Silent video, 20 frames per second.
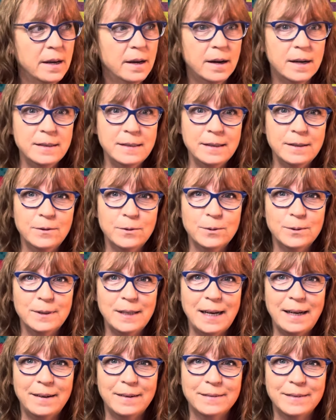I did cool
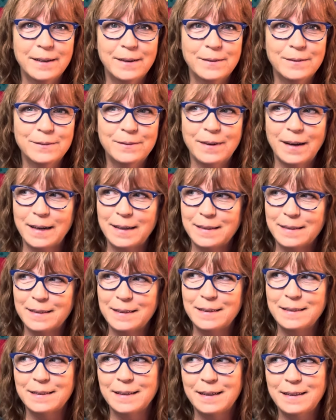down though,
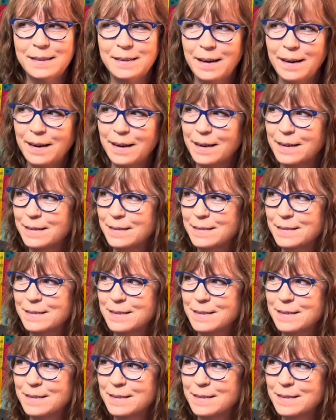finally, thank God.